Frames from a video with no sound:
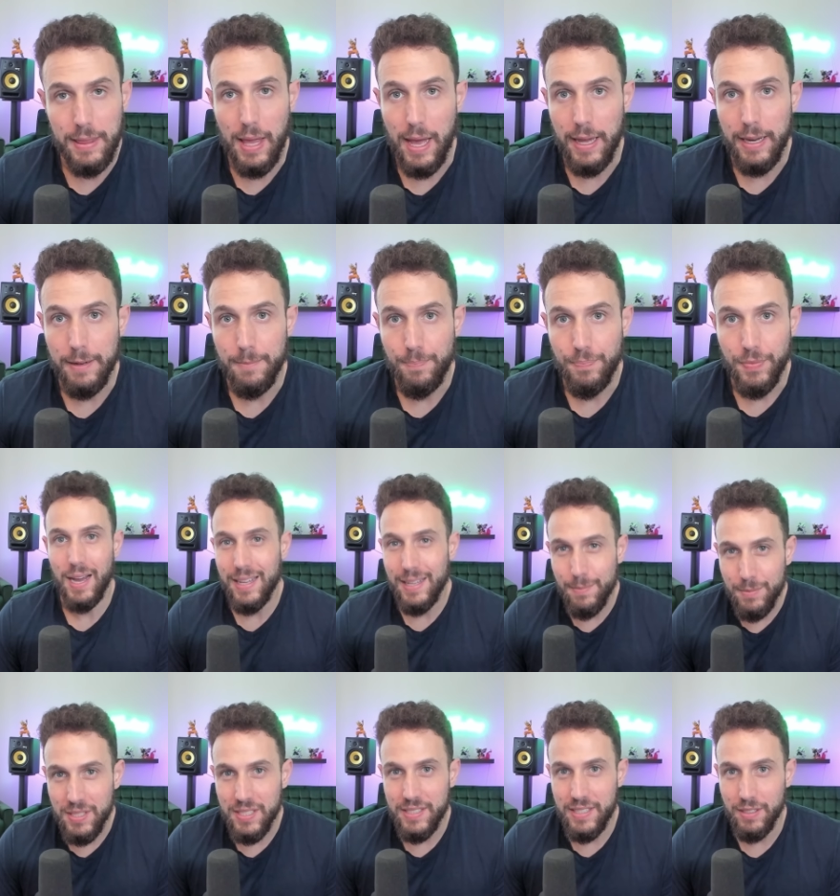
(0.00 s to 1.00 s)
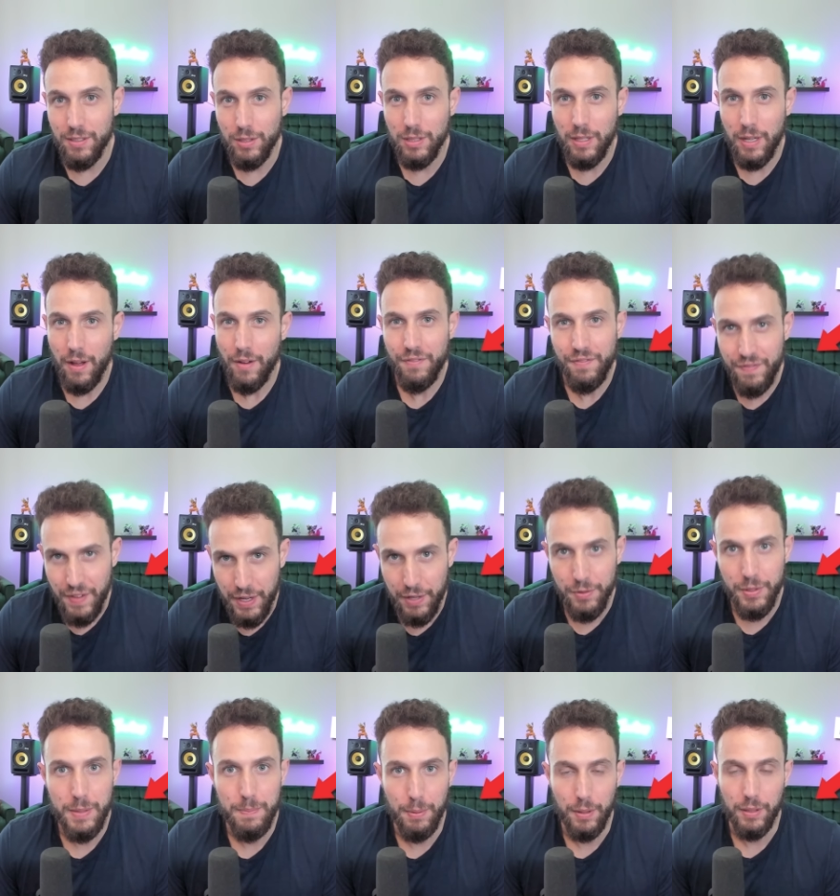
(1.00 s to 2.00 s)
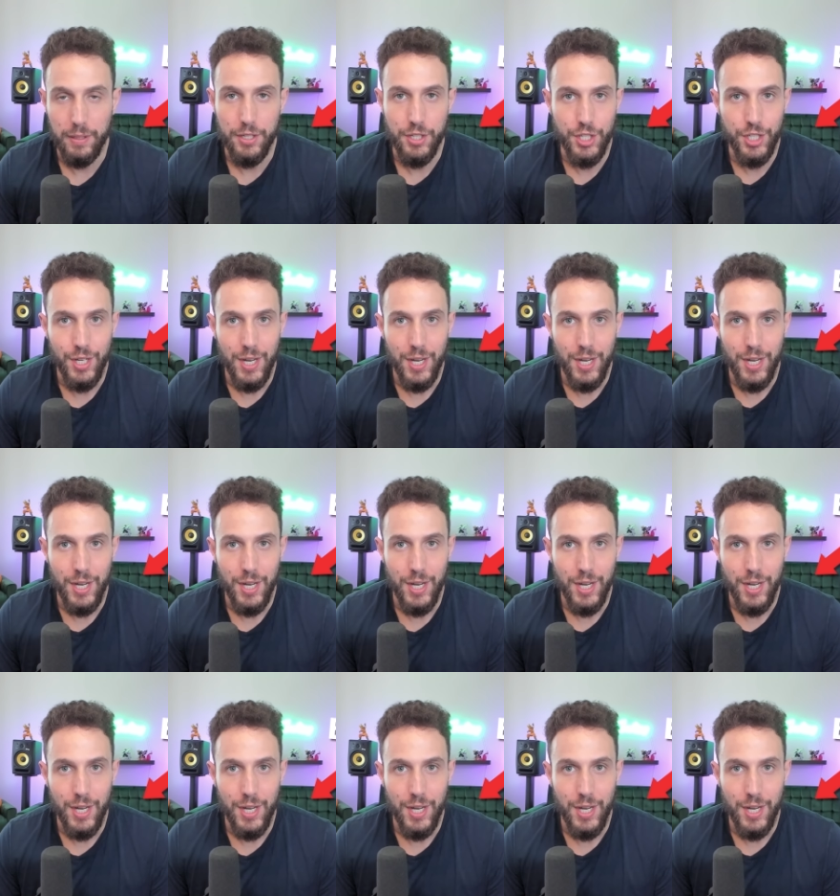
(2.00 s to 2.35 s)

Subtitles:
that, I am still very bullish